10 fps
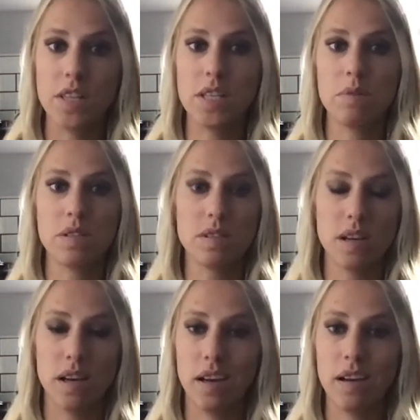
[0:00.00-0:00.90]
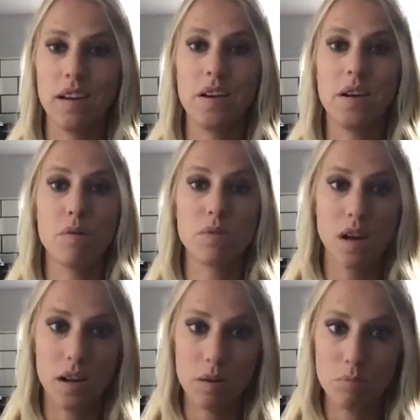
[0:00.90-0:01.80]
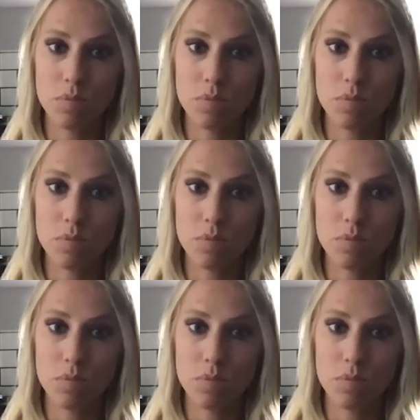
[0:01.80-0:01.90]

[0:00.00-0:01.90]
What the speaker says: it was like go time.